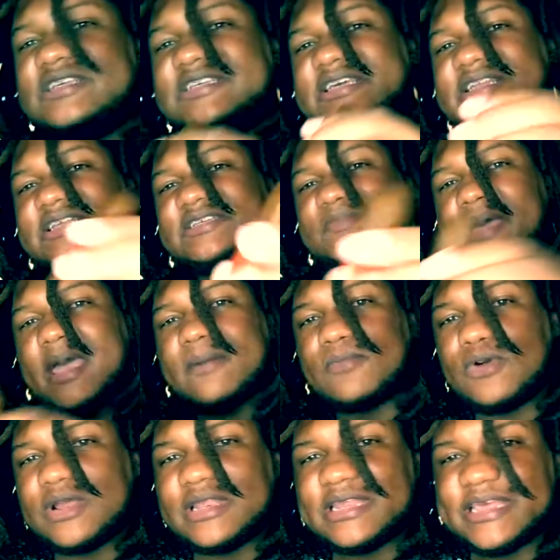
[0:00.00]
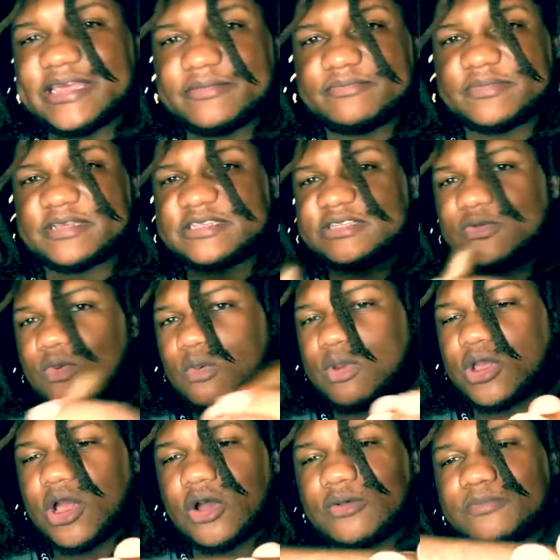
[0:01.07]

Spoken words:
get this bad boy lit and see where we go.